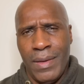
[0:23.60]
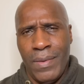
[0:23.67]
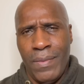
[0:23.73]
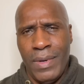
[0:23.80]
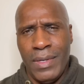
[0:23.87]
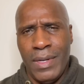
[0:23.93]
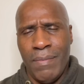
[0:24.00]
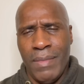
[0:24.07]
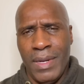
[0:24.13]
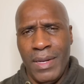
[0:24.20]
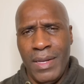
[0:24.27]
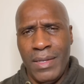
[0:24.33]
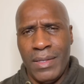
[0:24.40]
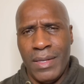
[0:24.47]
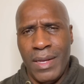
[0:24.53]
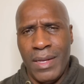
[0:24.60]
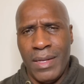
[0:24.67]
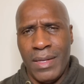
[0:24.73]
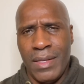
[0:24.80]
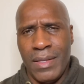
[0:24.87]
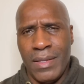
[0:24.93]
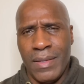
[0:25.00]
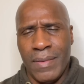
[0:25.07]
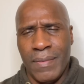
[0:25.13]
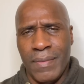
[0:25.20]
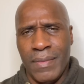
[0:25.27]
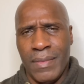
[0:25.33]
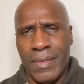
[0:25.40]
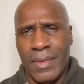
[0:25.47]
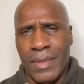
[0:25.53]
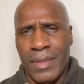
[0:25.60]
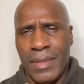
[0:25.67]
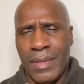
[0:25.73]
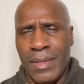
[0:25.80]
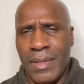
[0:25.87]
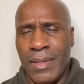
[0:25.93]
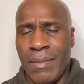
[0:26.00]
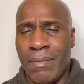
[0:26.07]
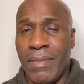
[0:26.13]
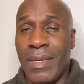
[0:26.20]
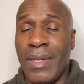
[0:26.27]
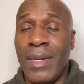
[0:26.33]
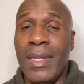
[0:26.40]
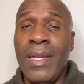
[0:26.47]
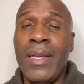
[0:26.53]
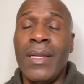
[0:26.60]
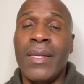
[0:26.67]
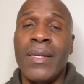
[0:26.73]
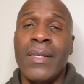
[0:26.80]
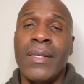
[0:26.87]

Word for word: What did Malik say? Malik